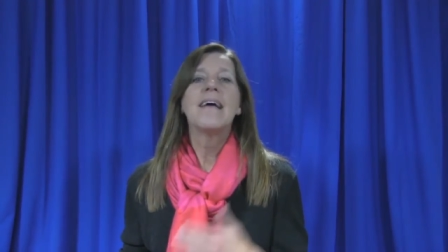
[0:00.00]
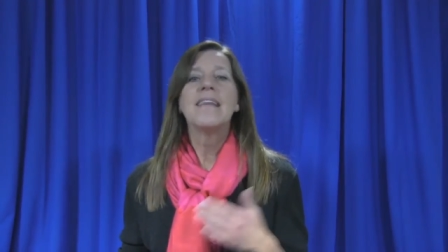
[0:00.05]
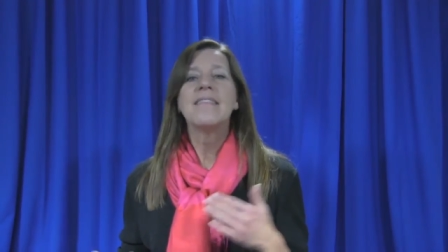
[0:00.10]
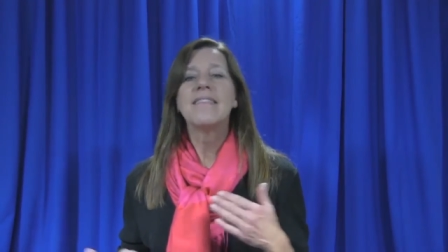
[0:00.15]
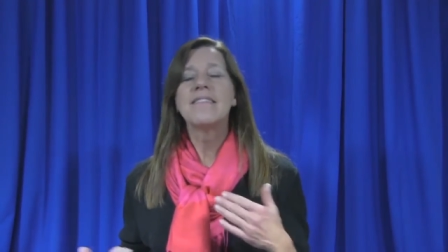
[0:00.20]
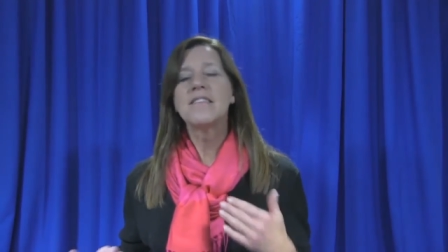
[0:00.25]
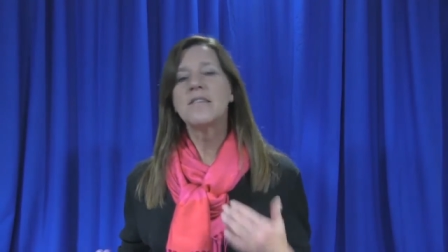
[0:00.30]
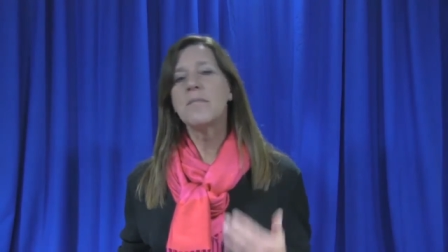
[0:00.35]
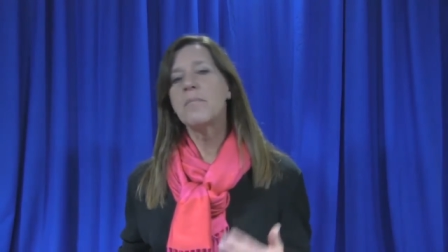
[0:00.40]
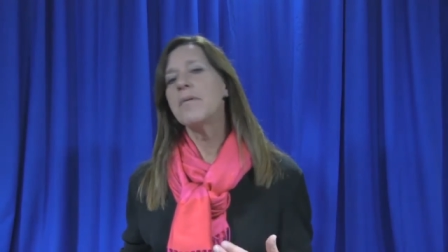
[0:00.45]

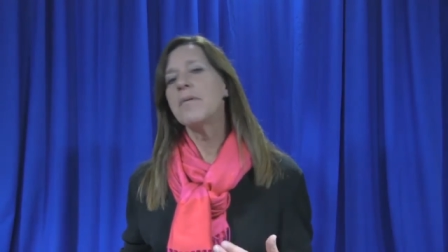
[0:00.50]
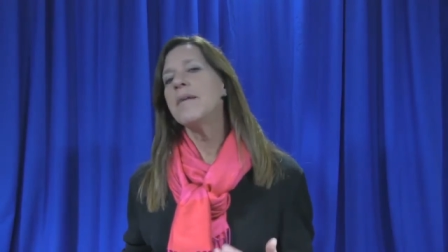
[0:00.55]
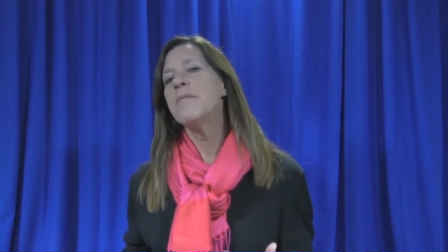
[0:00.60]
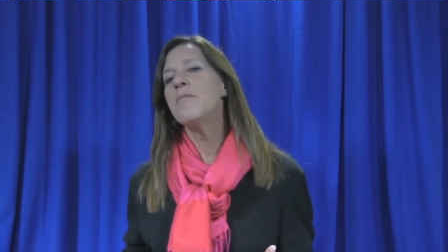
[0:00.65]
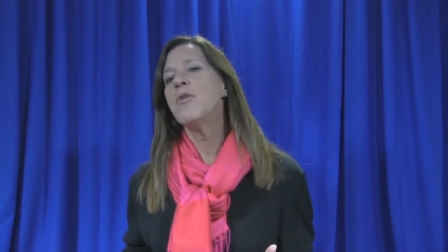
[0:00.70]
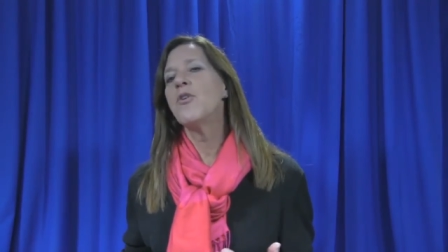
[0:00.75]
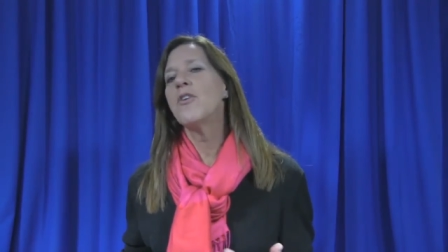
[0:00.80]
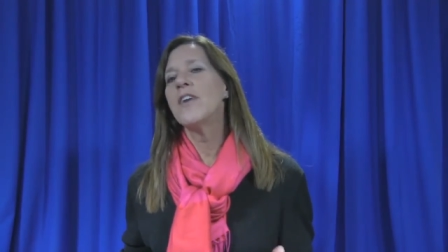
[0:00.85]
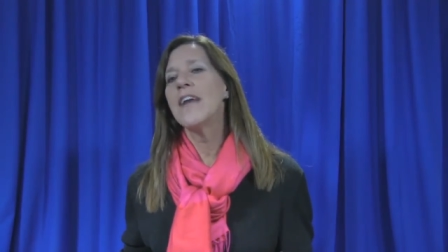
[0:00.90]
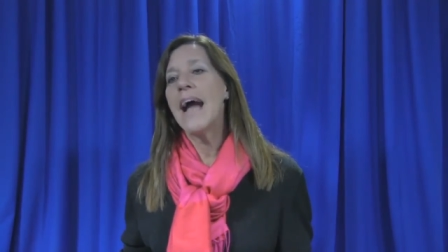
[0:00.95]
The
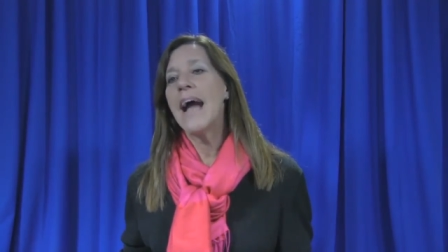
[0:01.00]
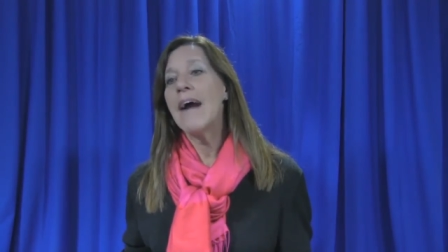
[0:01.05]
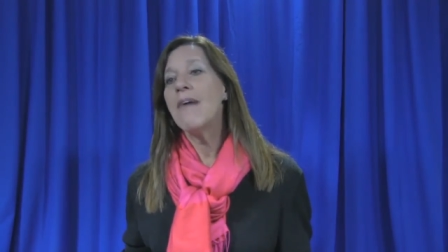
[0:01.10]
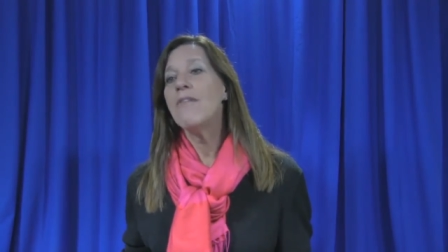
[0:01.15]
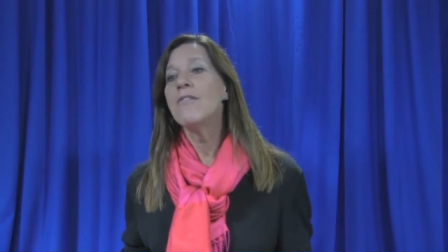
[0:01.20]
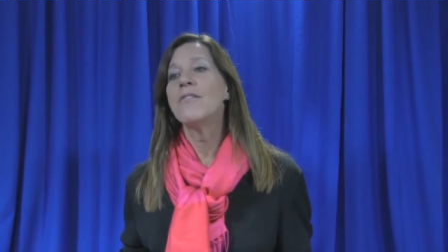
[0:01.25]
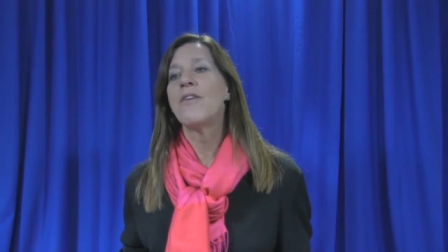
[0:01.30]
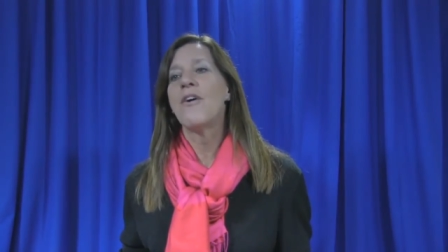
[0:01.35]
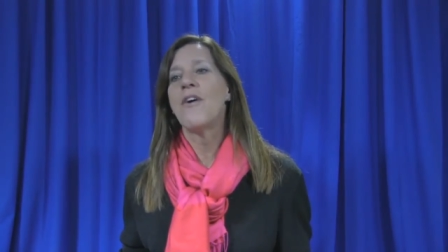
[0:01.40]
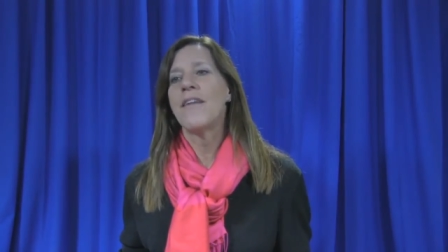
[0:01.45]
Supreme Court
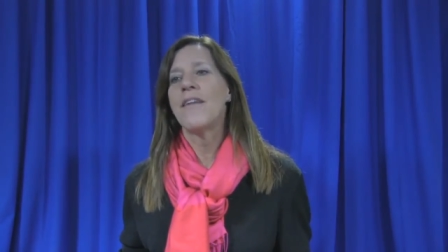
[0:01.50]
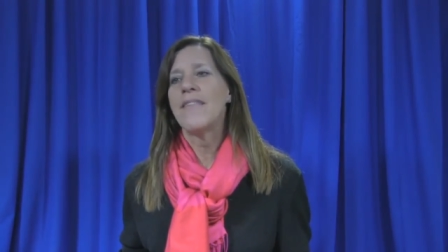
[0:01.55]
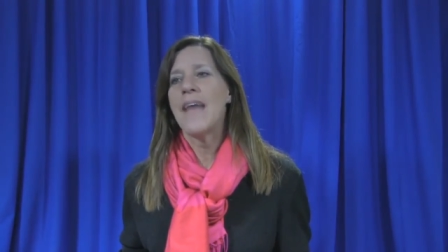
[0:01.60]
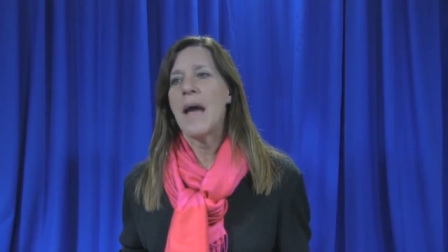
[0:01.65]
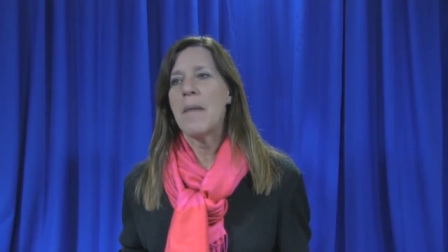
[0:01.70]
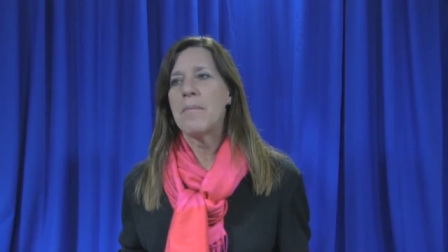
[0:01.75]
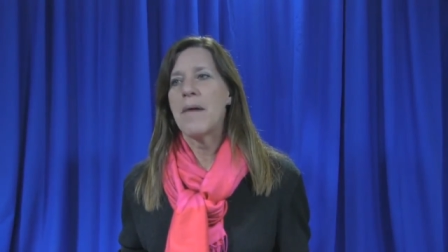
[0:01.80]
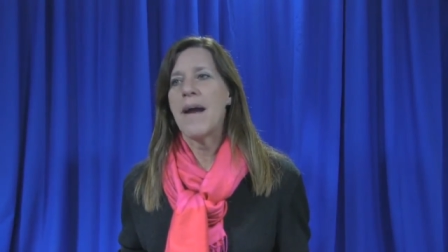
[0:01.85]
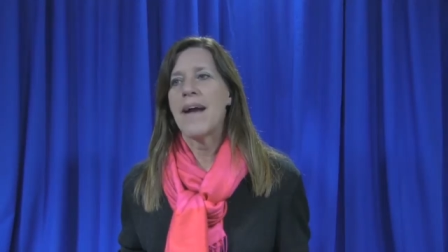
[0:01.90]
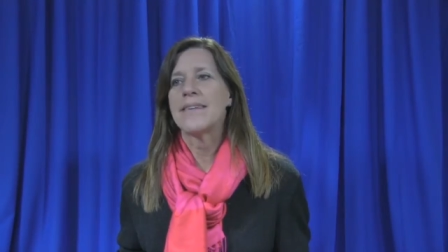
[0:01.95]
outlawed
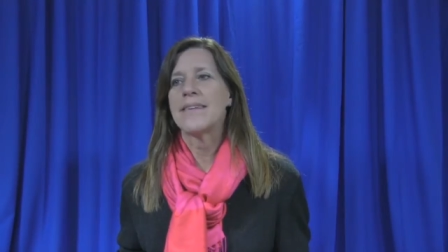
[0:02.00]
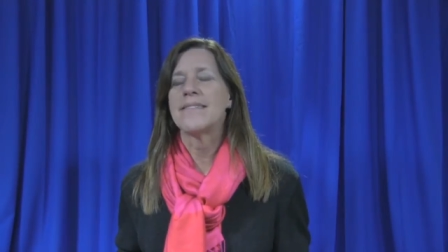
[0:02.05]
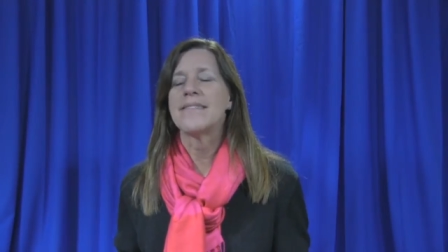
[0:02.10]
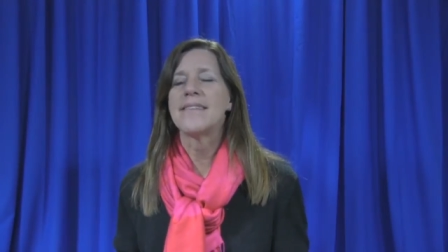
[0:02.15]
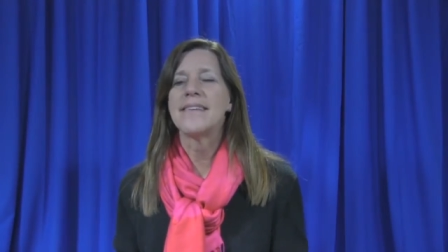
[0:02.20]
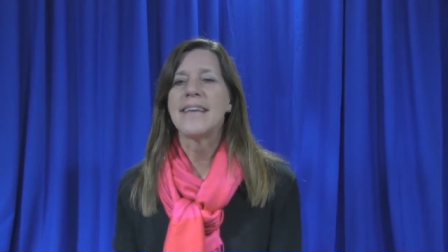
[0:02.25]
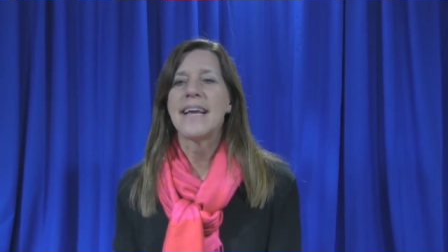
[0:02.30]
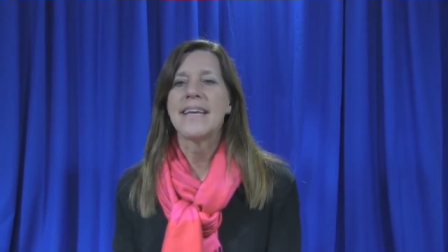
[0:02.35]
that practice in